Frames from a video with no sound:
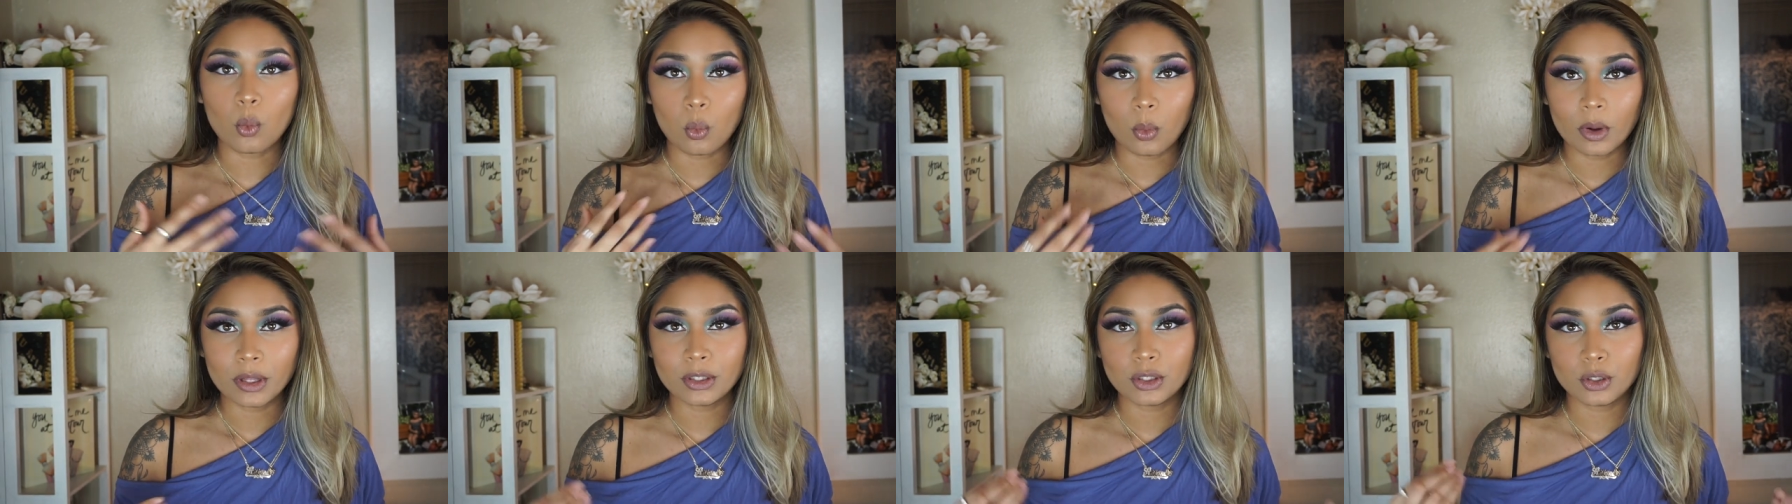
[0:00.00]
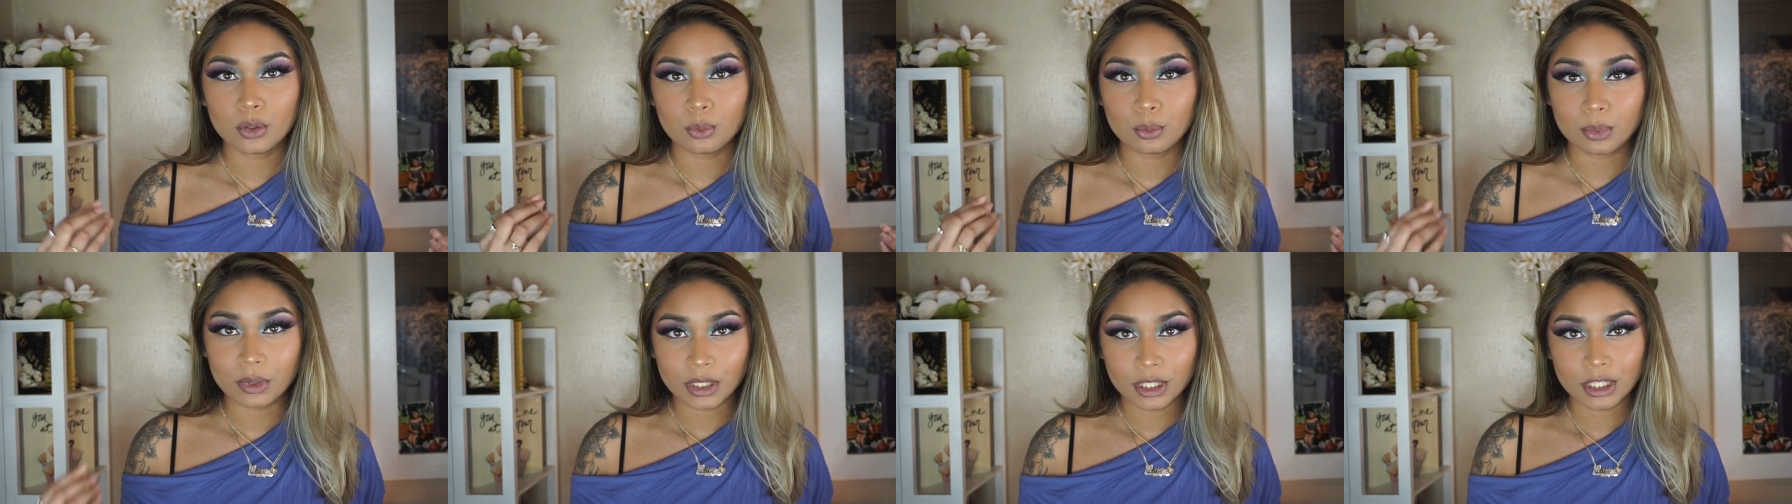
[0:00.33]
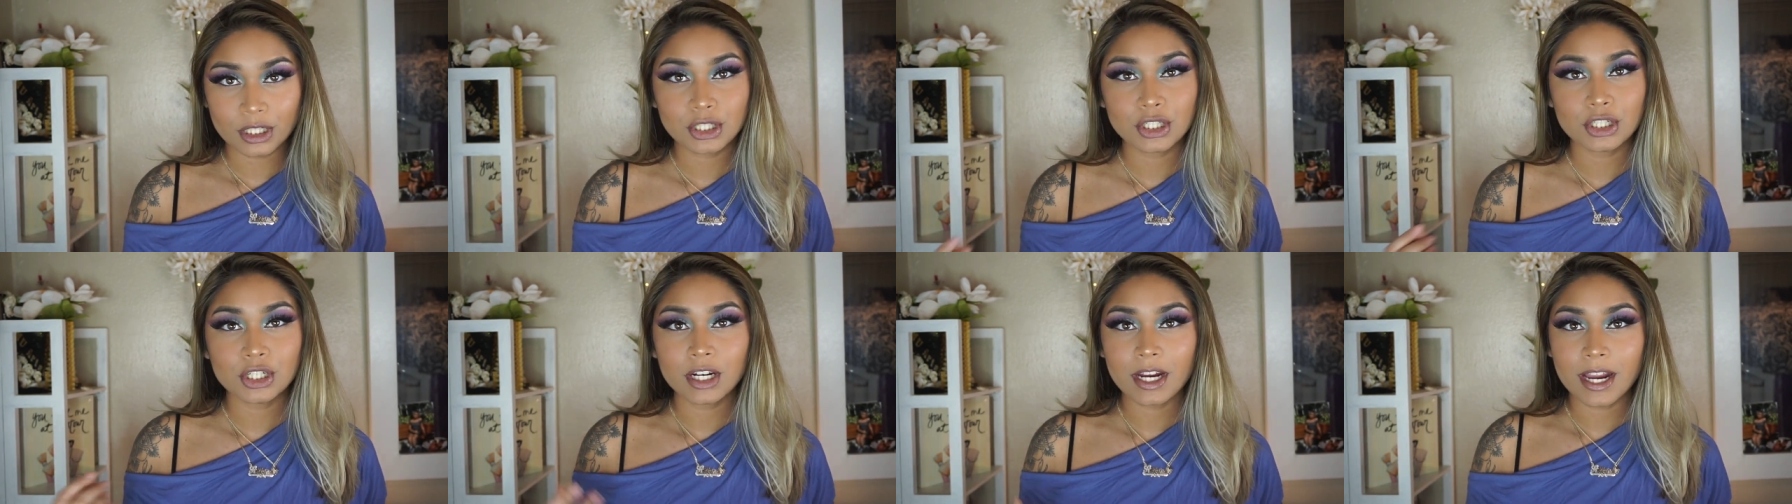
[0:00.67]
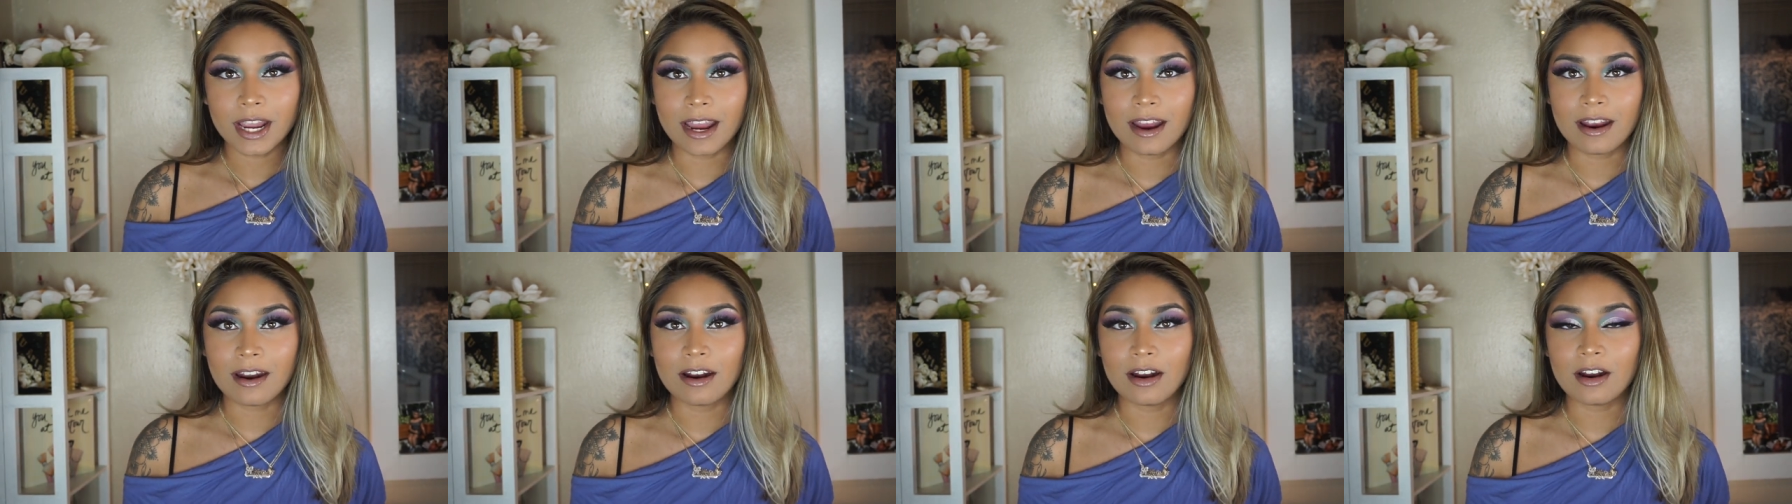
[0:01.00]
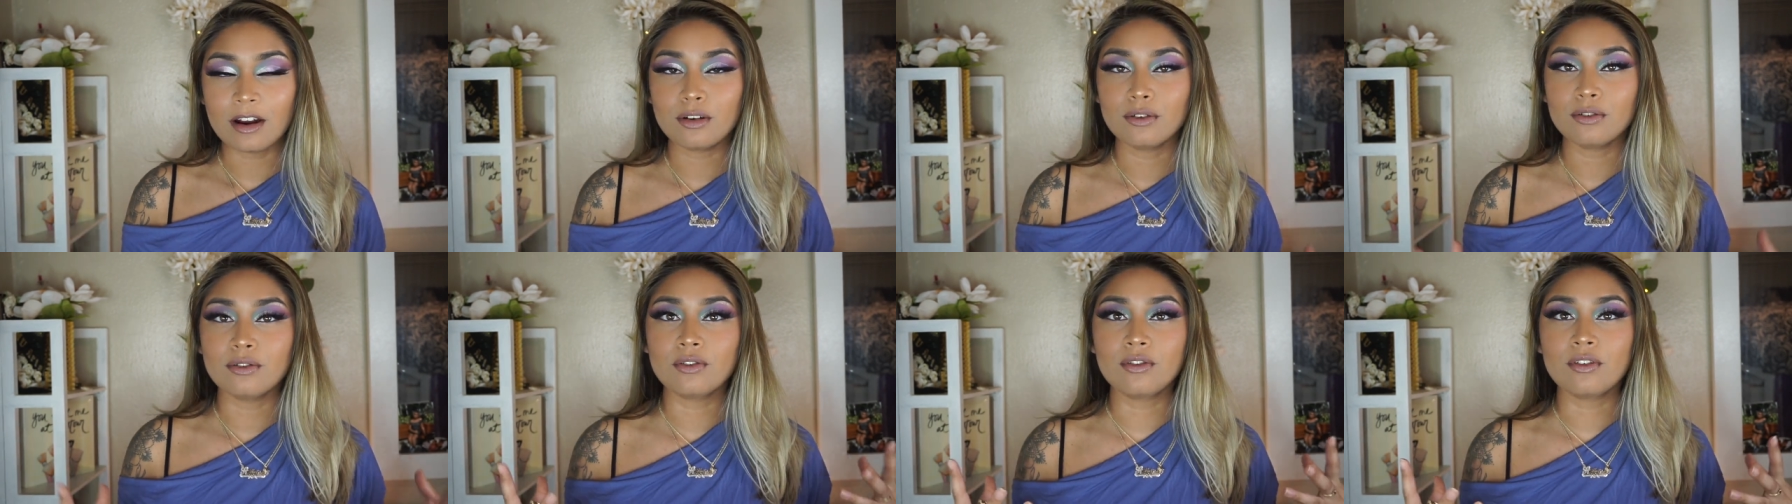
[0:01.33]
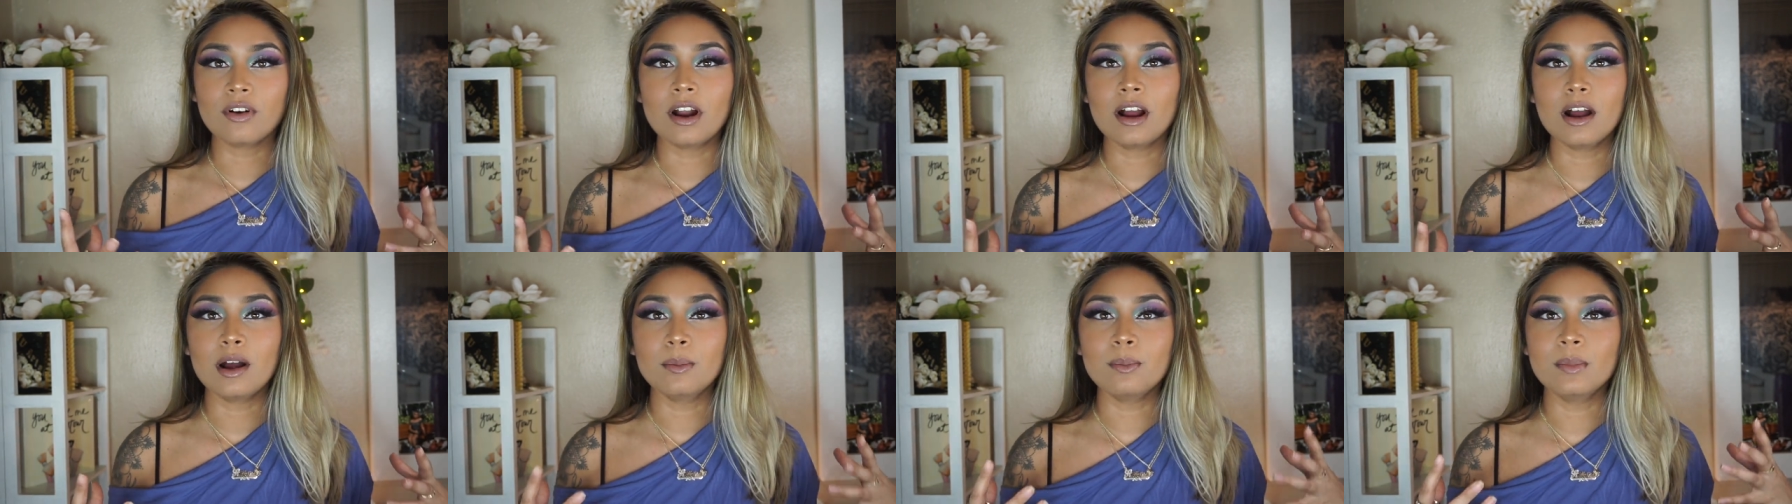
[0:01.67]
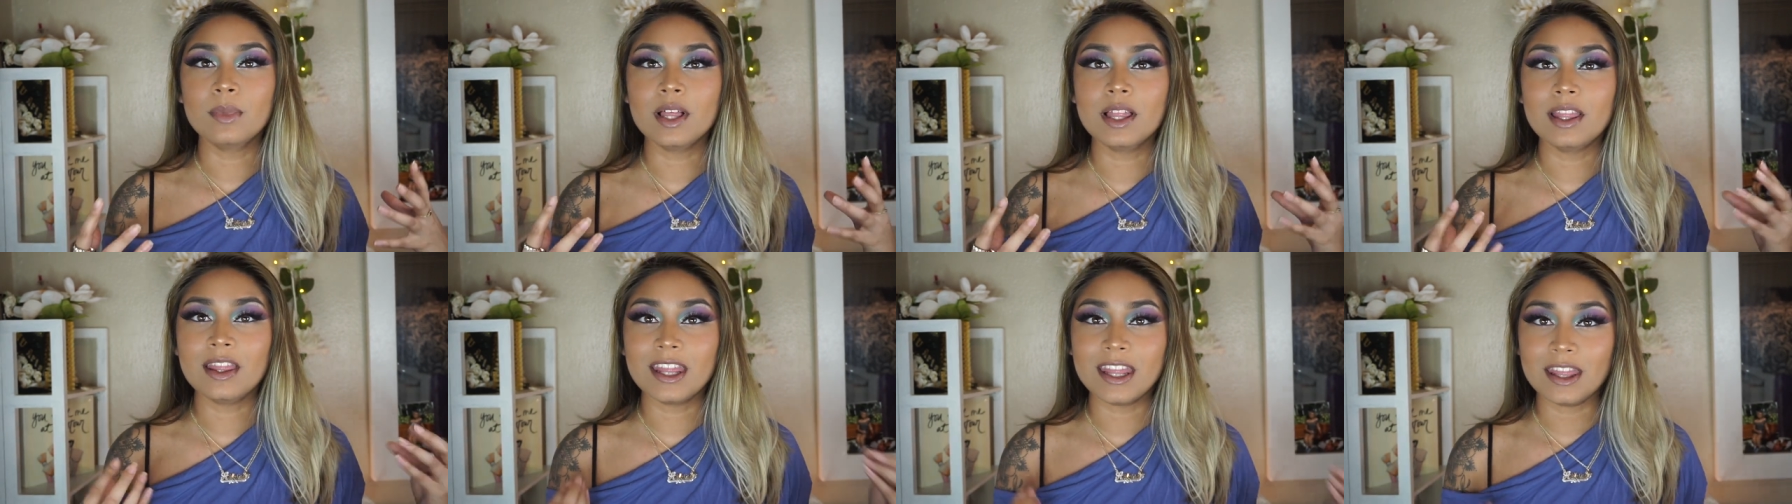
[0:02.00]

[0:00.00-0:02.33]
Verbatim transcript: When you bleach your hair from